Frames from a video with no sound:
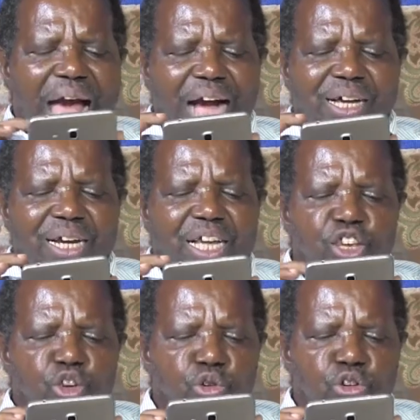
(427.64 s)
actually
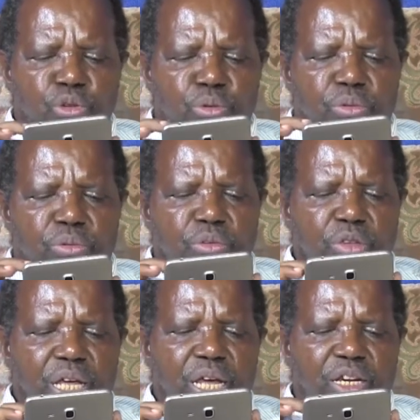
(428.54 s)
killed you.
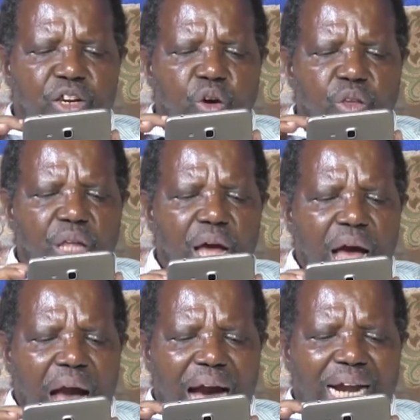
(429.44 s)
They did not
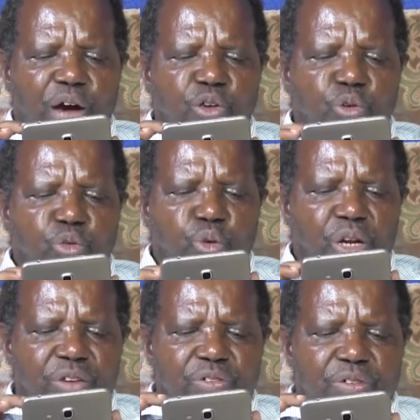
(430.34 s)
allow you to
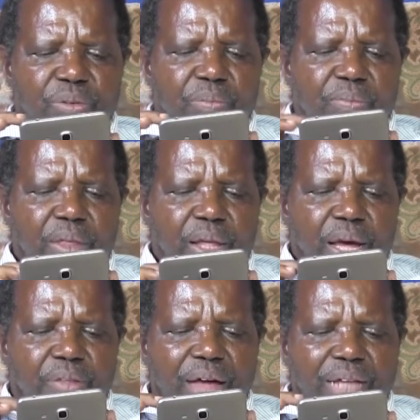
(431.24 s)
live.
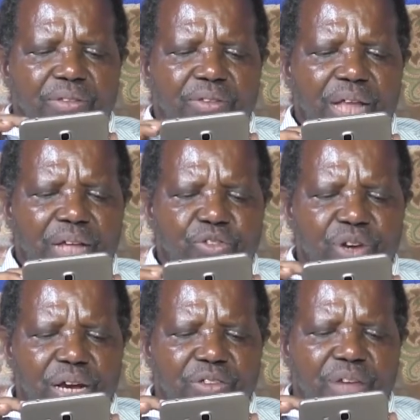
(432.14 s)
And that's
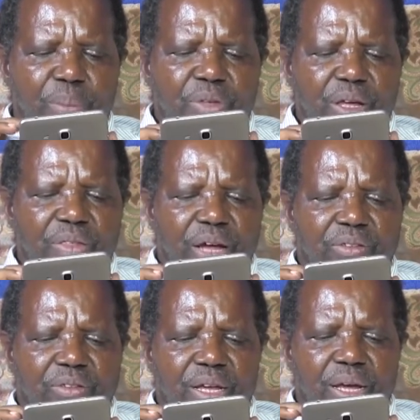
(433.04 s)
really something
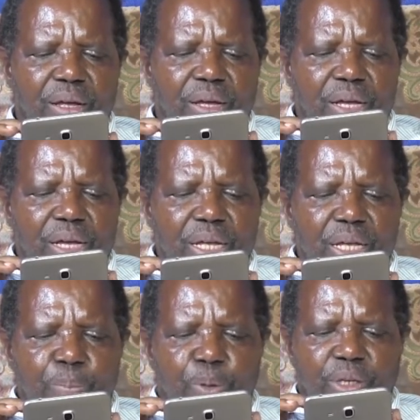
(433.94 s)
that's
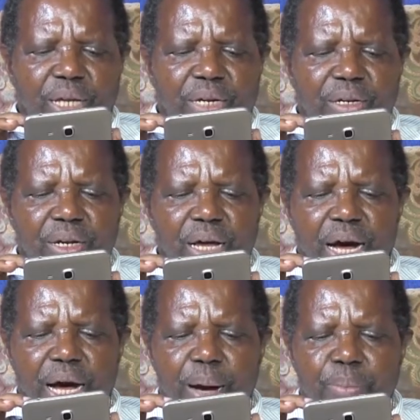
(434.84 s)
important.
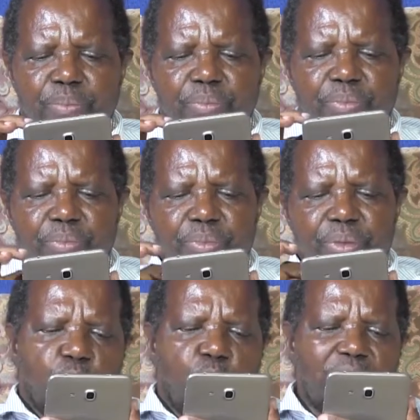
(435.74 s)

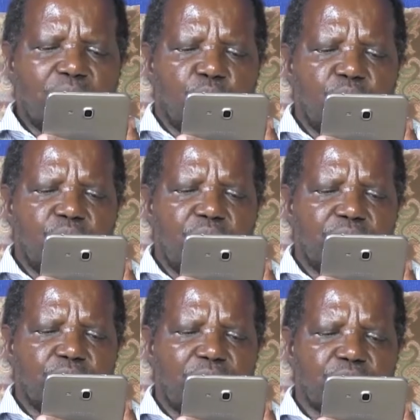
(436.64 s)
1
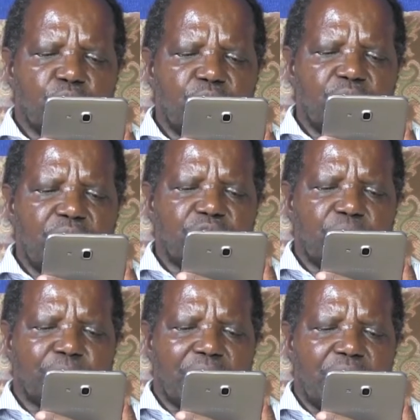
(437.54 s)
Corinthians
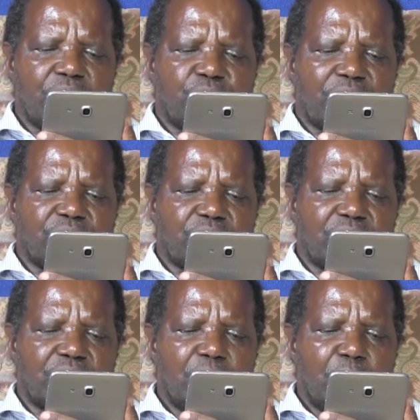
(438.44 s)
chapter 8 verse
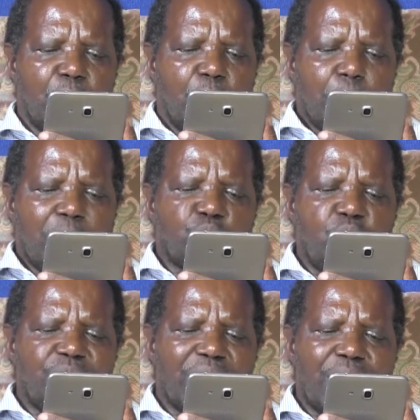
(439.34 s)
3. But
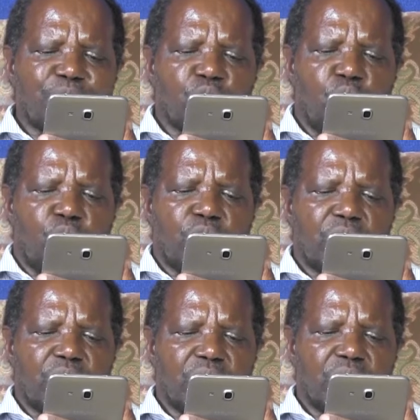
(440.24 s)
whoever loves God